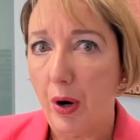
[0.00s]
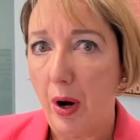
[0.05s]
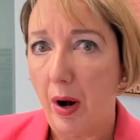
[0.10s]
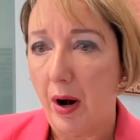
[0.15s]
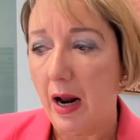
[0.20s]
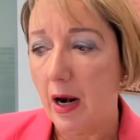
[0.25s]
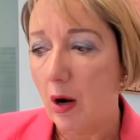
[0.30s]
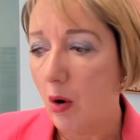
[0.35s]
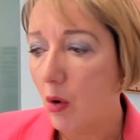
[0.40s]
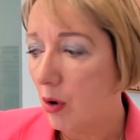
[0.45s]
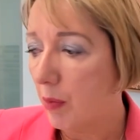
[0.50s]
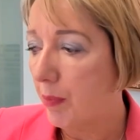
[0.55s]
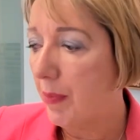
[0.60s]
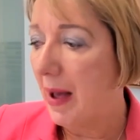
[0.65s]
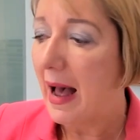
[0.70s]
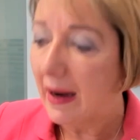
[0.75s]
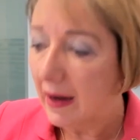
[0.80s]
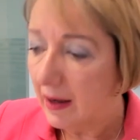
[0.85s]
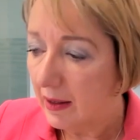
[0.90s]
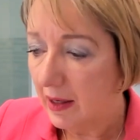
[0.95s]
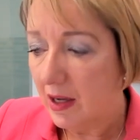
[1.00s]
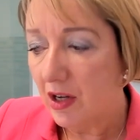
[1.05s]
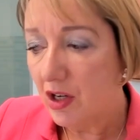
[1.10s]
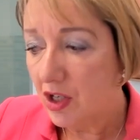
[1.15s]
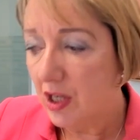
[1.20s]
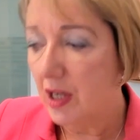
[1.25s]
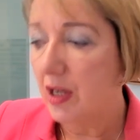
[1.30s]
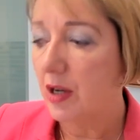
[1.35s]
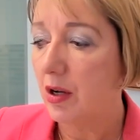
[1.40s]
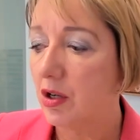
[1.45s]
And I
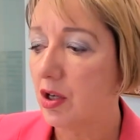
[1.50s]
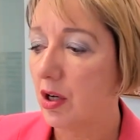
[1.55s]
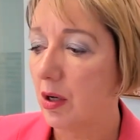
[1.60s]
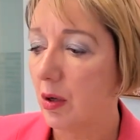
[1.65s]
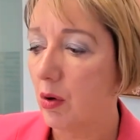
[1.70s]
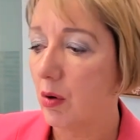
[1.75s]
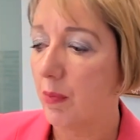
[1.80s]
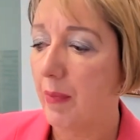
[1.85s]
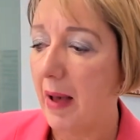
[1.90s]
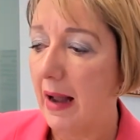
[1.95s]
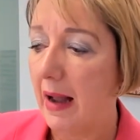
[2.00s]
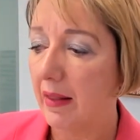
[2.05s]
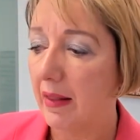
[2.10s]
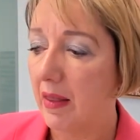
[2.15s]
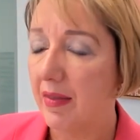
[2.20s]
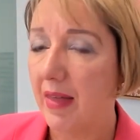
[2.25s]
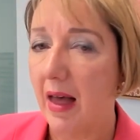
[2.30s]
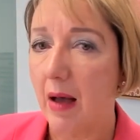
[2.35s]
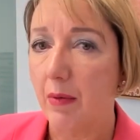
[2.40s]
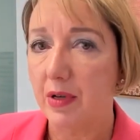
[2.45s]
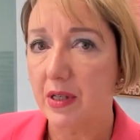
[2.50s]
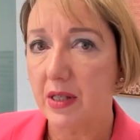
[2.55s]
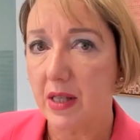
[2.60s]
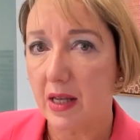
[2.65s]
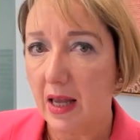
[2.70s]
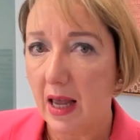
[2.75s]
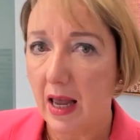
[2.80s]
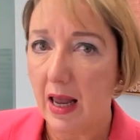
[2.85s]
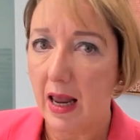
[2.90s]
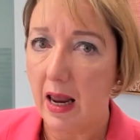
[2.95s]
continue to look back, that was the
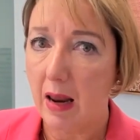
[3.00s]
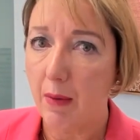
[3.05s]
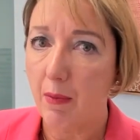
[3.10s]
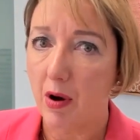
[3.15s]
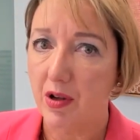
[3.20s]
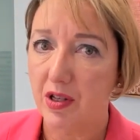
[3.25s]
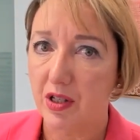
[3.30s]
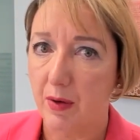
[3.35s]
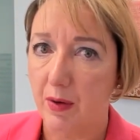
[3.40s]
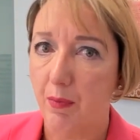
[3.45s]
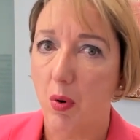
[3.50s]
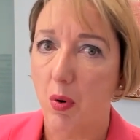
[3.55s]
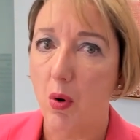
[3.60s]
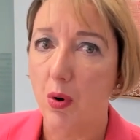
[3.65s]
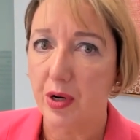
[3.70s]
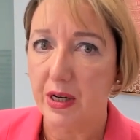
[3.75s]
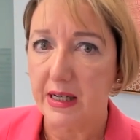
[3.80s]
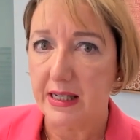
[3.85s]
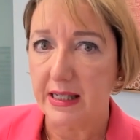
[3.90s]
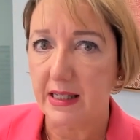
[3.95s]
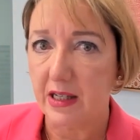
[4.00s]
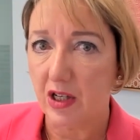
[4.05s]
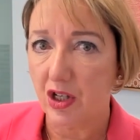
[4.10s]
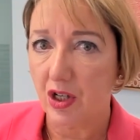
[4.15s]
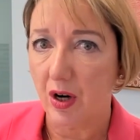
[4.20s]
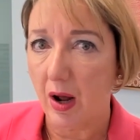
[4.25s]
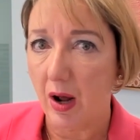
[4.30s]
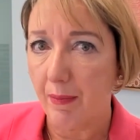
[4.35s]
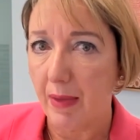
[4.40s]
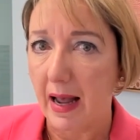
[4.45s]
key, most important decision
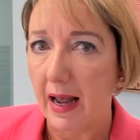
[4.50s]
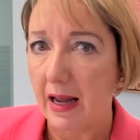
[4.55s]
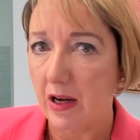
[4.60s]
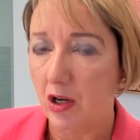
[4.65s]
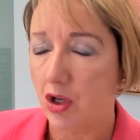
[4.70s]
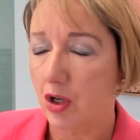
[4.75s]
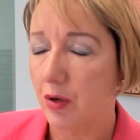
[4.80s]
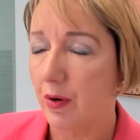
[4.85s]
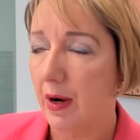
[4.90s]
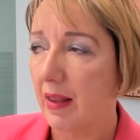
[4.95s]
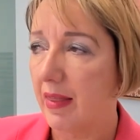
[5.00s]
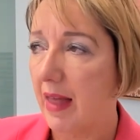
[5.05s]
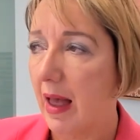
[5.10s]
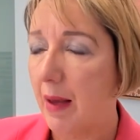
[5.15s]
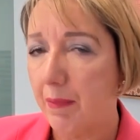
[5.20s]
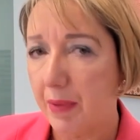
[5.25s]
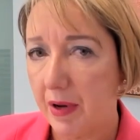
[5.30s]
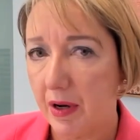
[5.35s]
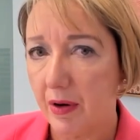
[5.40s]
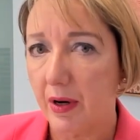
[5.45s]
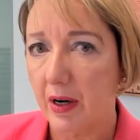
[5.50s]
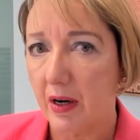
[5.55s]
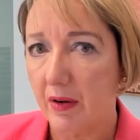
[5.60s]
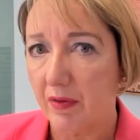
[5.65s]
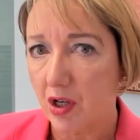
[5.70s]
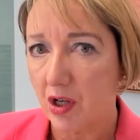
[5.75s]
I made during that period of